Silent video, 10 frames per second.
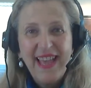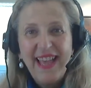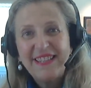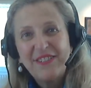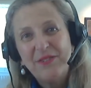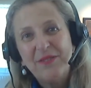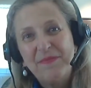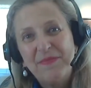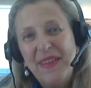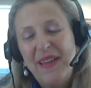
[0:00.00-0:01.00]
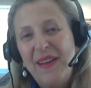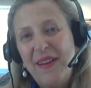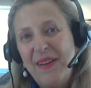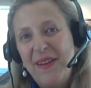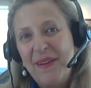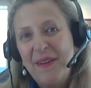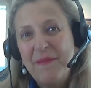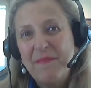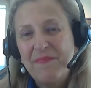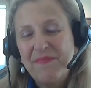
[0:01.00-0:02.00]
So
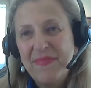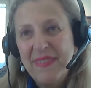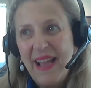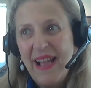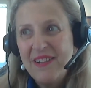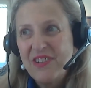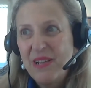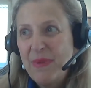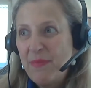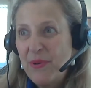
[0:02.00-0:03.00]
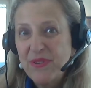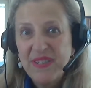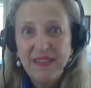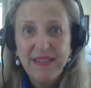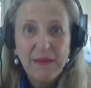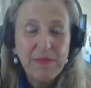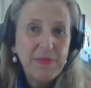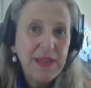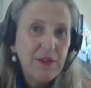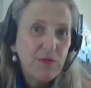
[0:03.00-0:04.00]
I shall be posting them
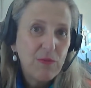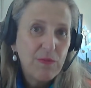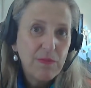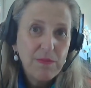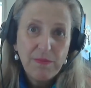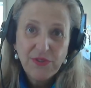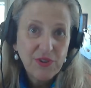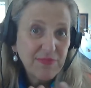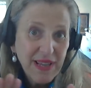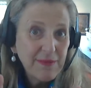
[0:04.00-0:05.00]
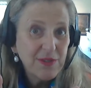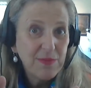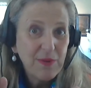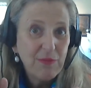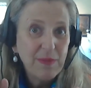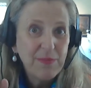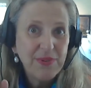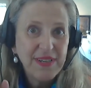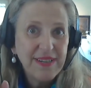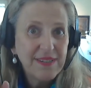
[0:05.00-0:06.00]
maybe sometimes one per
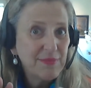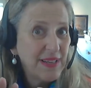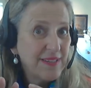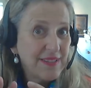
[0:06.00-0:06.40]
day, sometimes